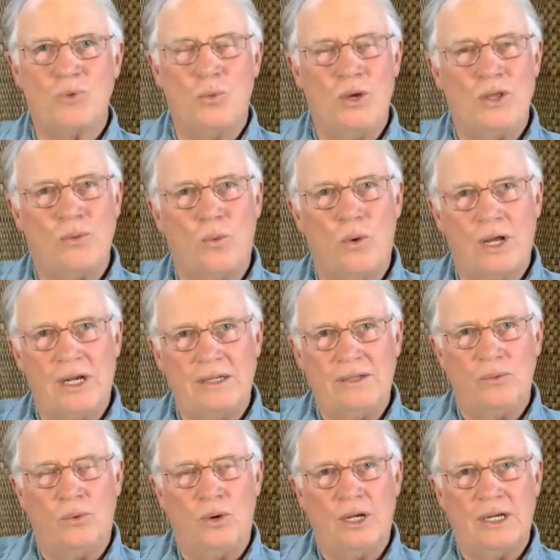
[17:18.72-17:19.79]
with
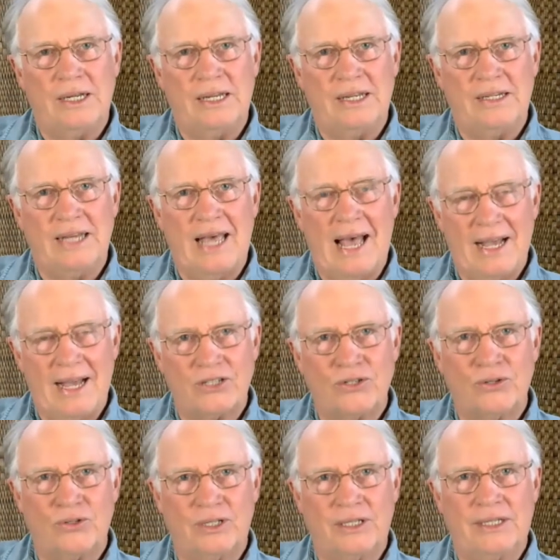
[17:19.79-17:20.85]
what it
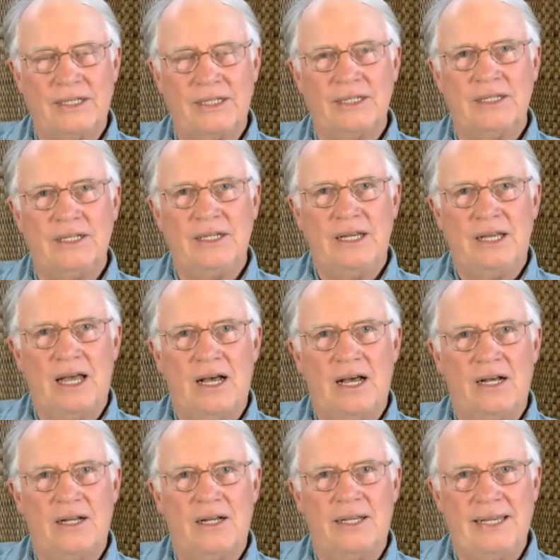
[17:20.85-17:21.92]
actually
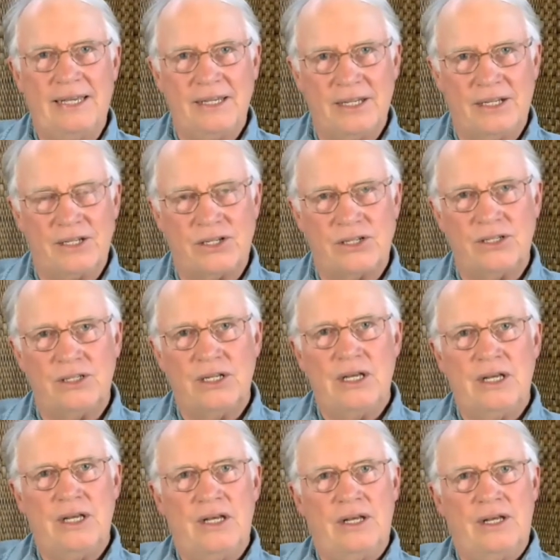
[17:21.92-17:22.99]
is,
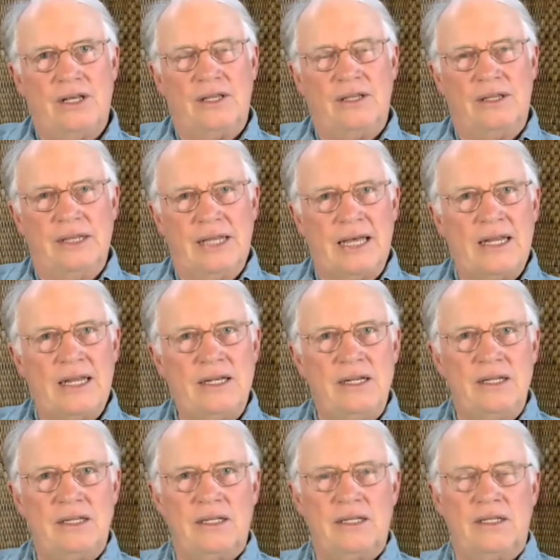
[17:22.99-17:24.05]

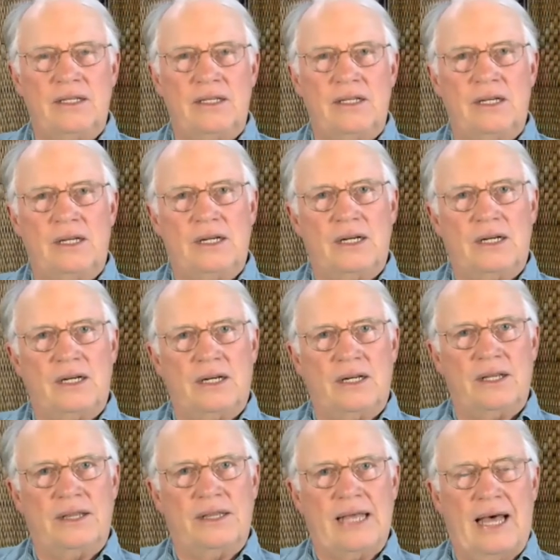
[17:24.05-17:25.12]
then
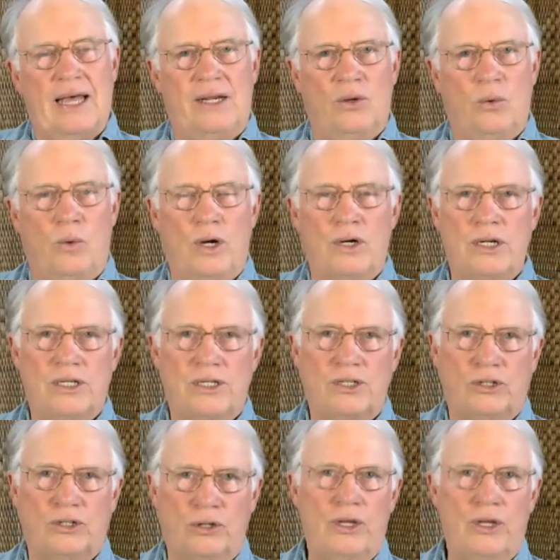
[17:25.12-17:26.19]
that
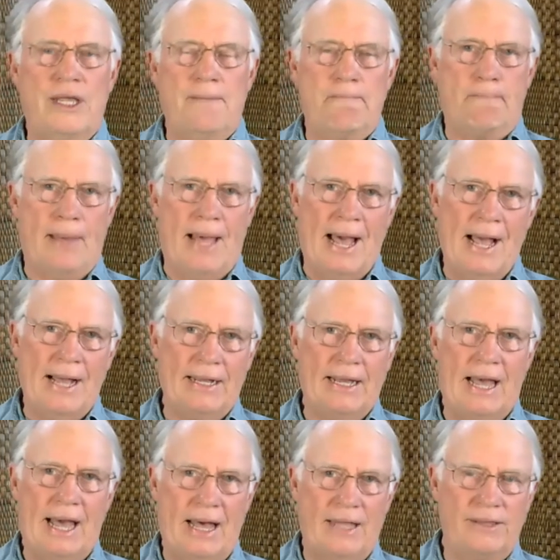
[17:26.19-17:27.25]
awareness, looking back
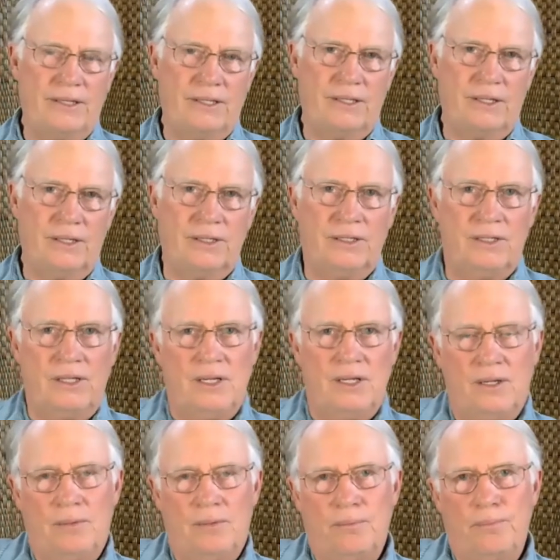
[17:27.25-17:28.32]
at the
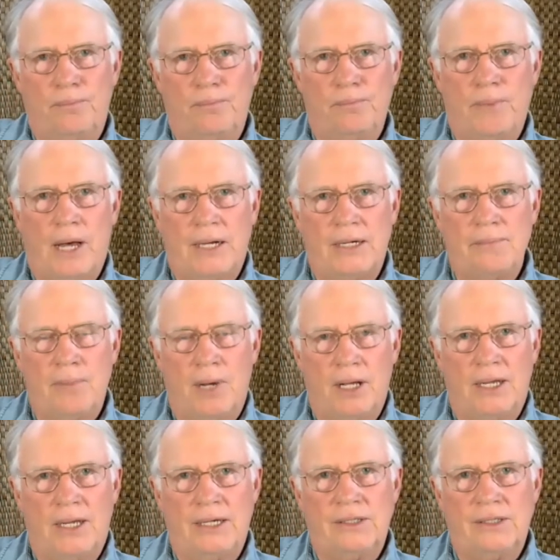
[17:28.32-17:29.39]
body
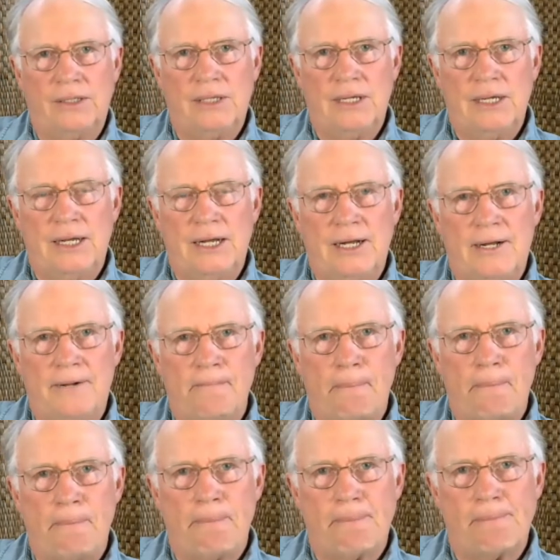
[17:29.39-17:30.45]
mind, um,